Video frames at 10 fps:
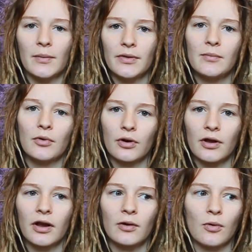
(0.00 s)
up in the
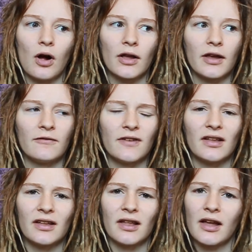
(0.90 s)
morning and walking and
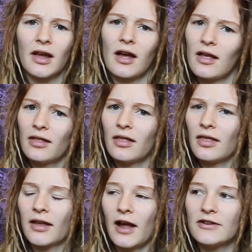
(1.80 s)
feeling like
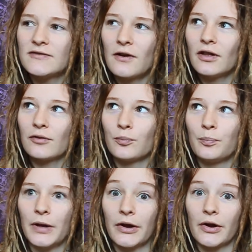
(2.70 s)
I just felt like
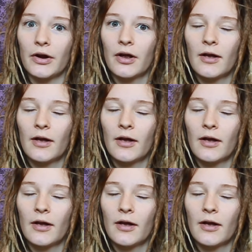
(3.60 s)
bigger,